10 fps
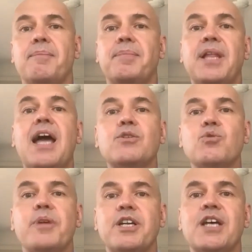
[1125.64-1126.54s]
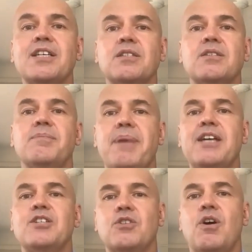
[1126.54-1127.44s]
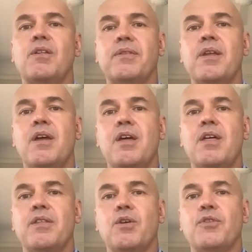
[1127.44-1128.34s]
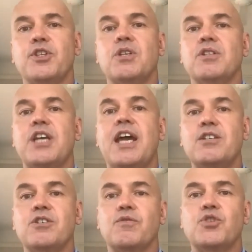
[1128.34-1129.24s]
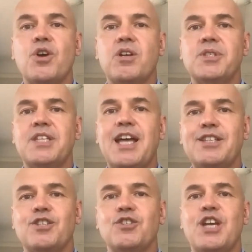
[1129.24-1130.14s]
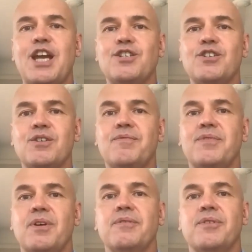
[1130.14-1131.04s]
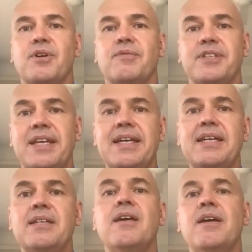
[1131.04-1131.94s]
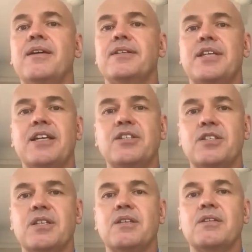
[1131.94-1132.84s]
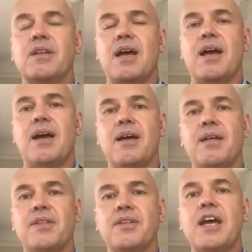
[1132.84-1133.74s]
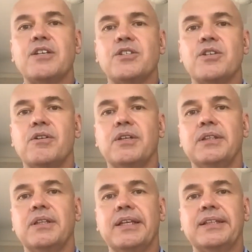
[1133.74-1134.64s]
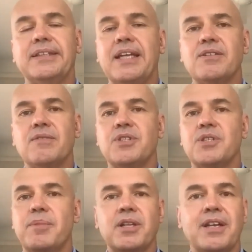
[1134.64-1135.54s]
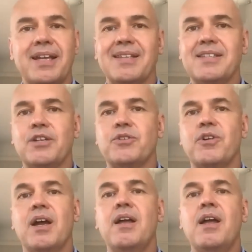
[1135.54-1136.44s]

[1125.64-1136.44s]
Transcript: Plans will be adjusted based on, you know, the changes of circumstances, changes of need, changes in the nature and extent of disability, etc.